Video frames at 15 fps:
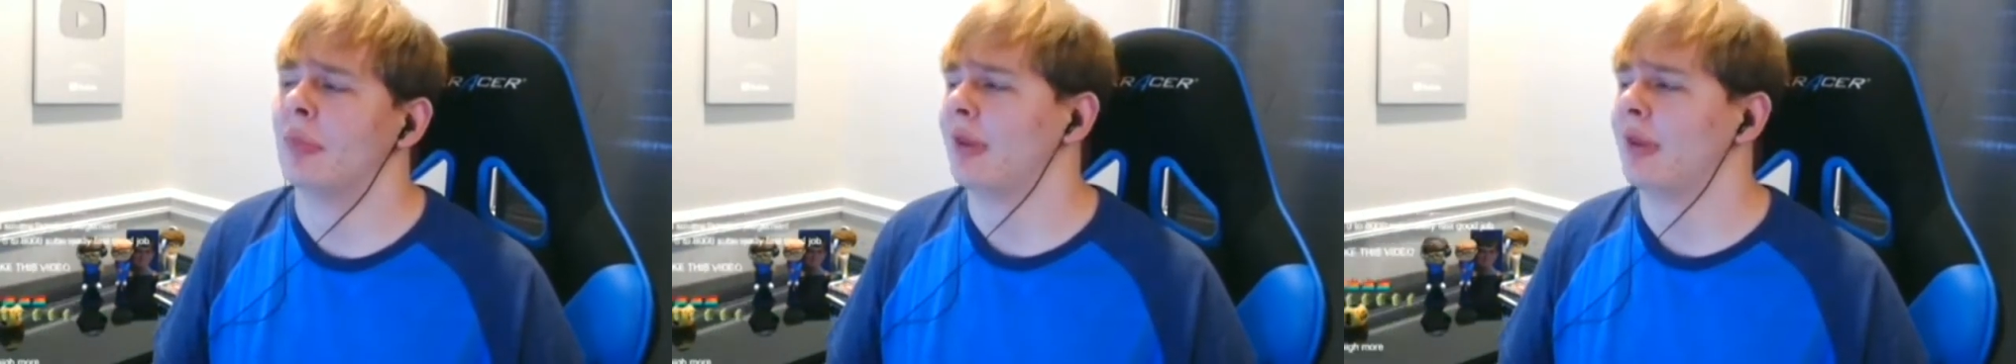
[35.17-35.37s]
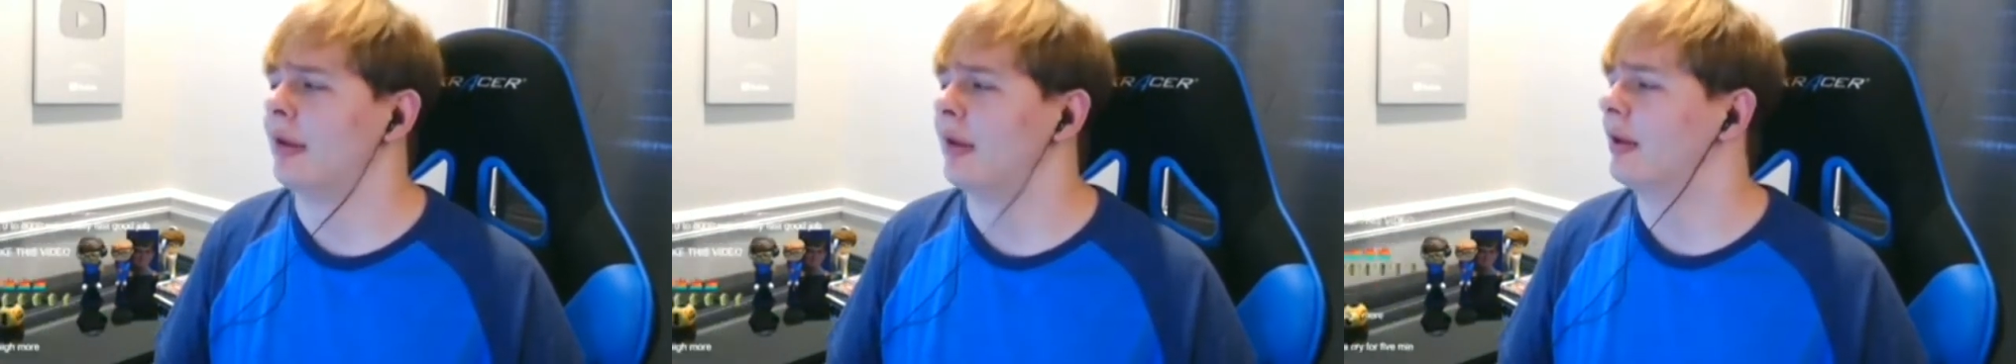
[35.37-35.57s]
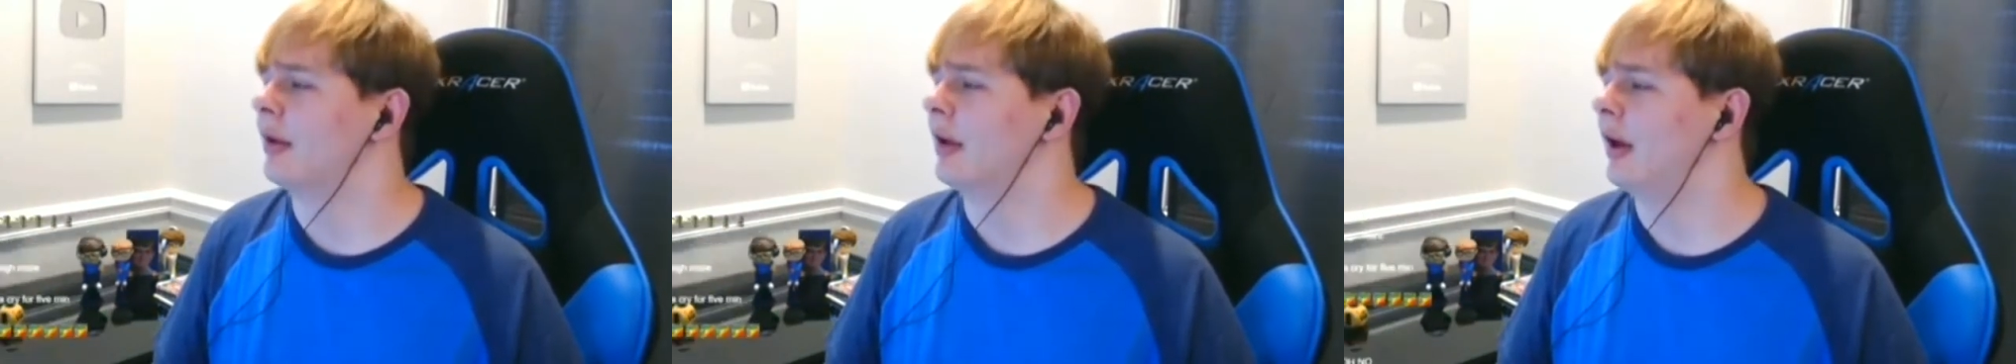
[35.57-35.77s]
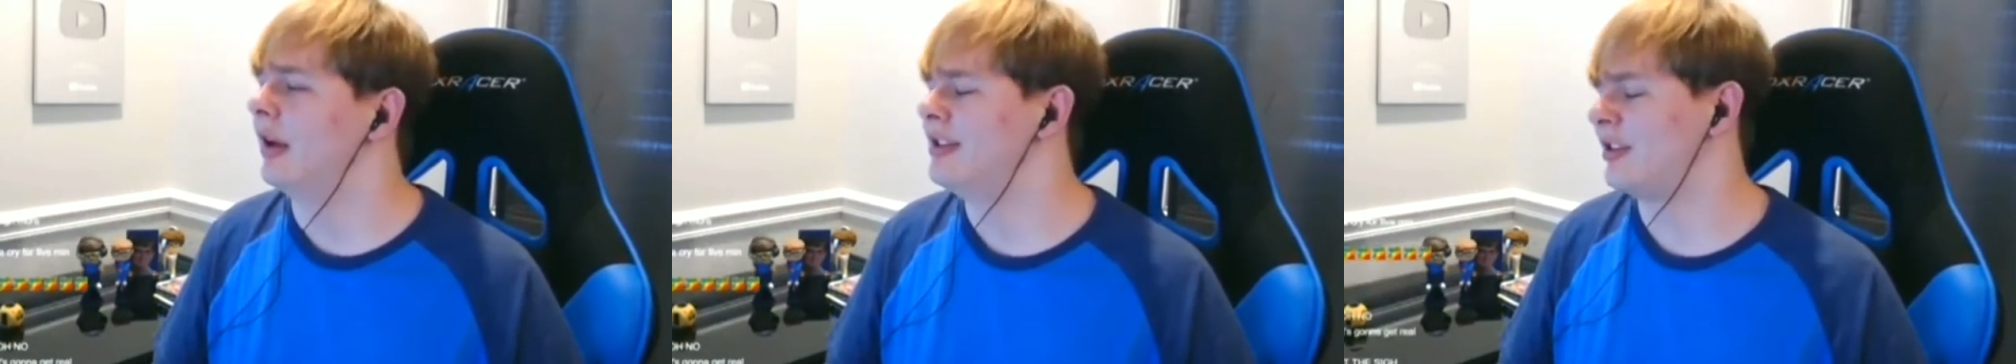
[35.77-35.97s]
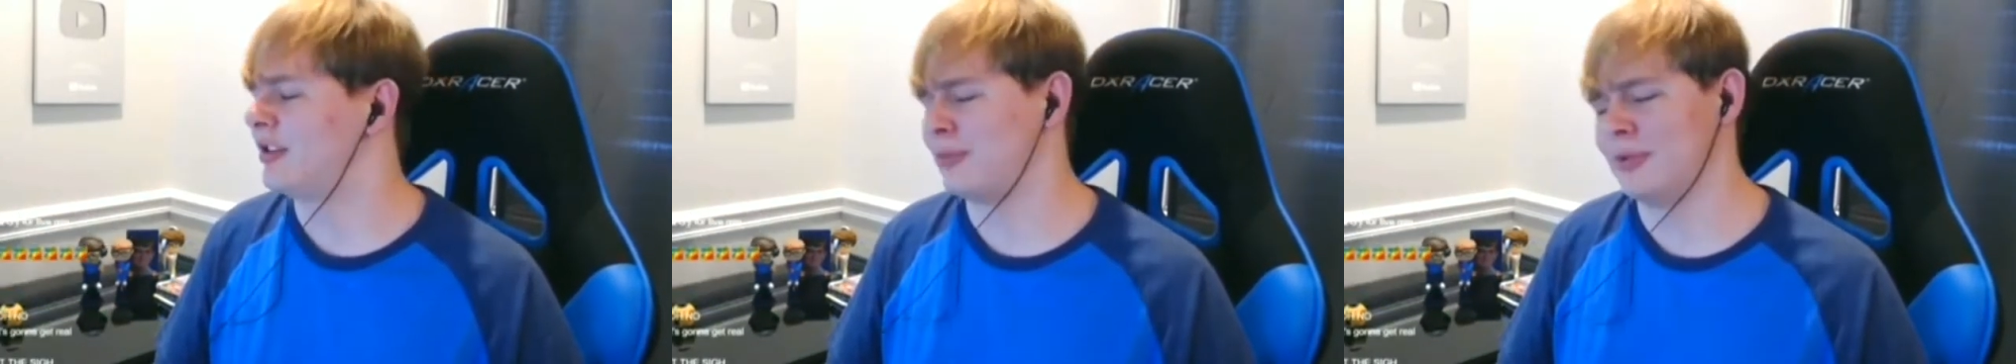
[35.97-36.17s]
just want you
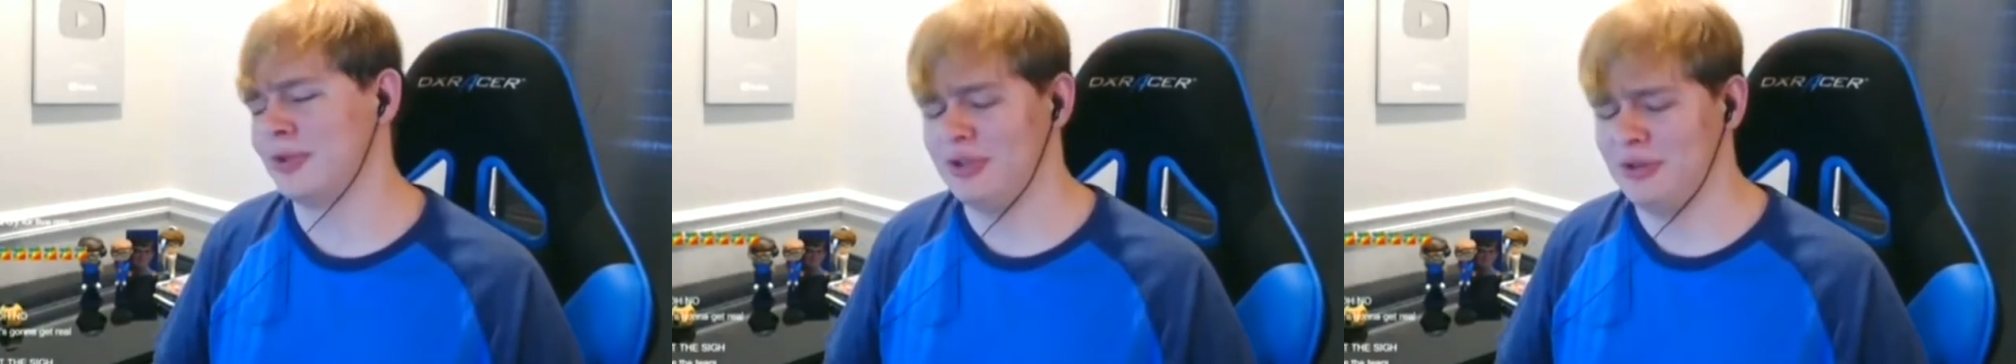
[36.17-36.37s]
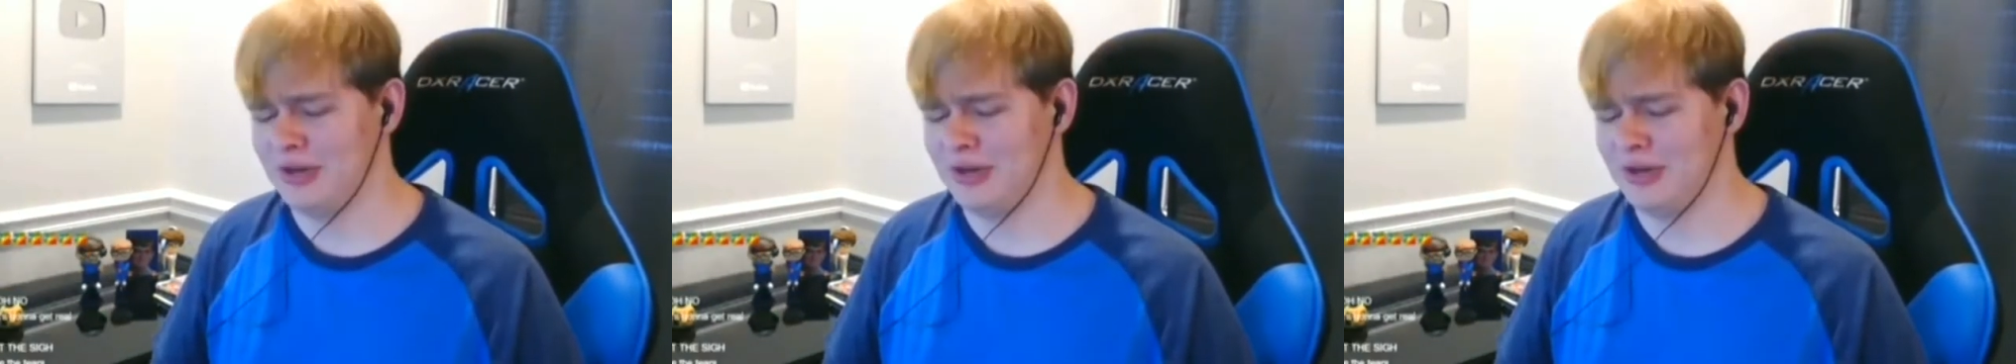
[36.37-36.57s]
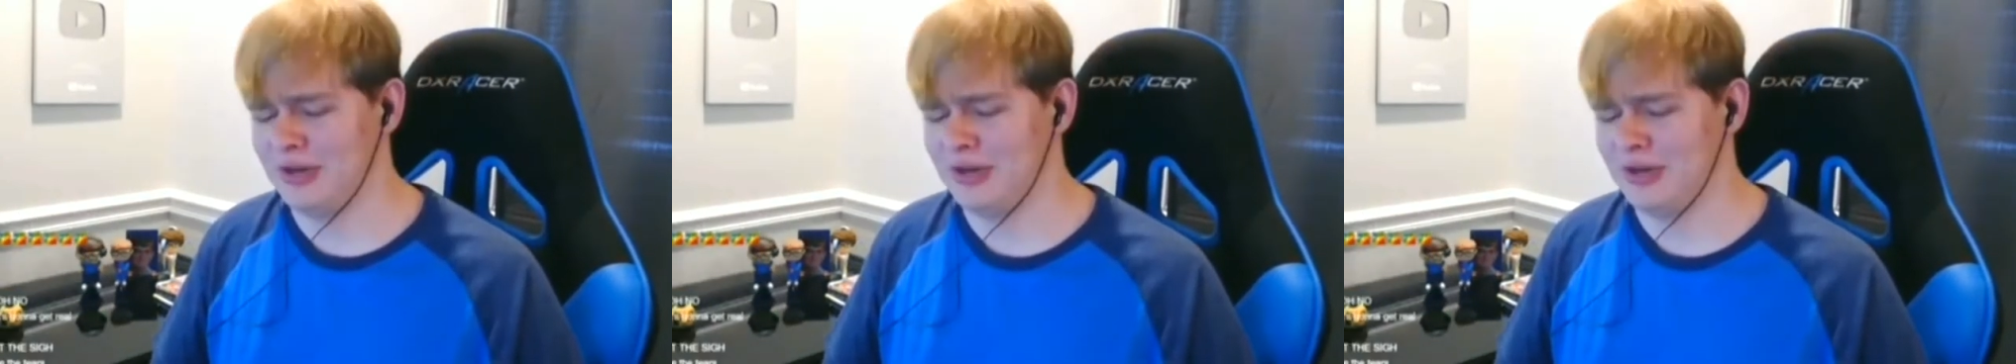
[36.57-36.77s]
guys to know,